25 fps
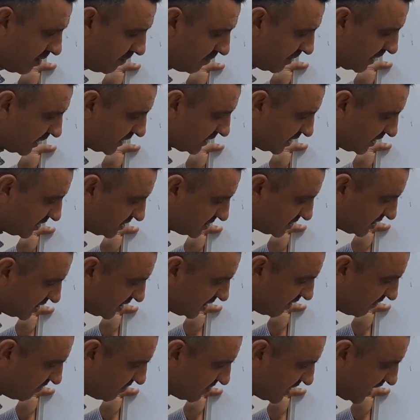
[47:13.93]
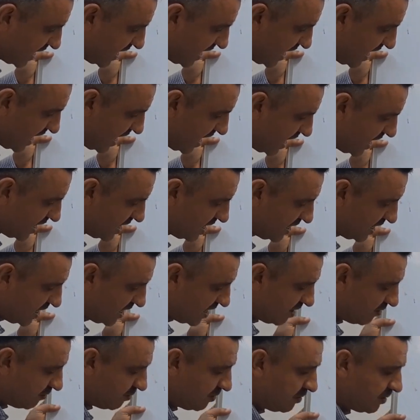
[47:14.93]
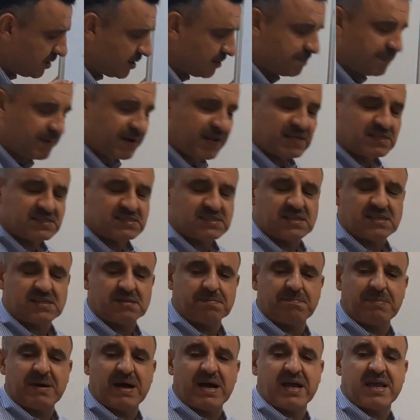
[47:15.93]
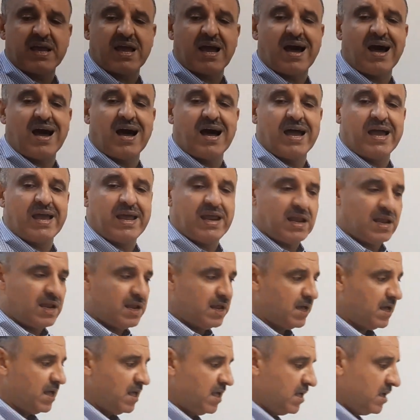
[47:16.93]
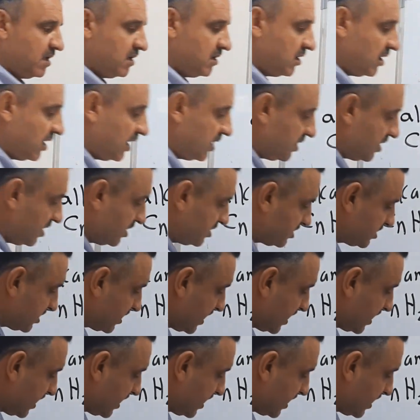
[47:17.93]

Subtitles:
but instead of the "ane" here, we will replace it by "-ile." In this